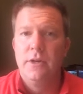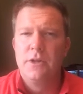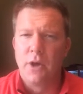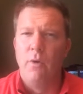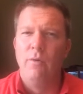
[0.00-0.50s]

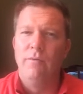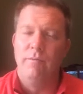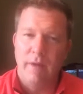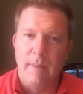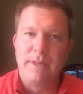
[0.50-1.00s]
So
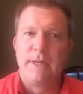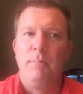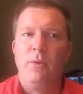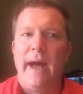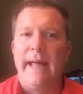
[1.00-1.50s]
I'm a
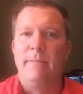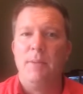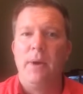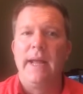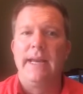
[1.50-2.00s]
simple guy. Let me
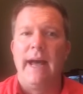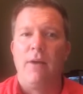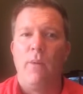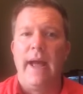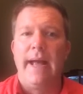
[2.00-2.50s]
break it down
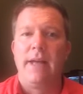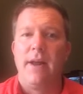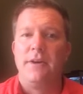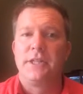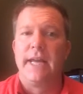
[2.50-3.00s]
a way I can
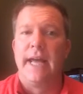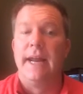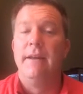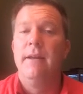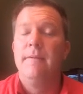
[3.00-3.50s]
understand
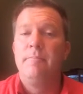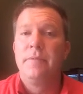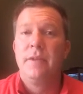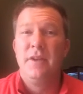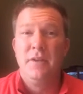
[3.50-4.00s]
it
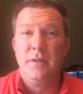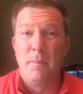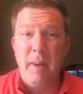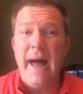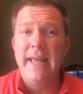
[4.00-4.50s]
the
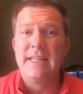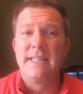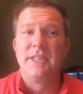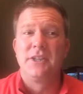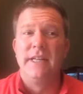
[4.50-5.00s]
body
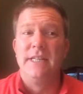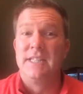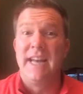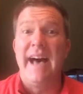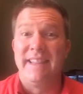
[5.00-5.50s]
essentially
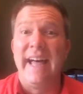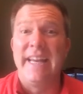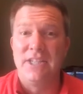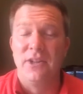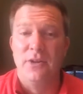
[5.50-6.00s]
does not
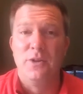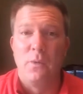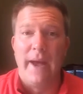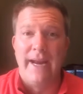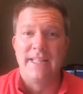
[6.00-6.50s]
like to lose weight.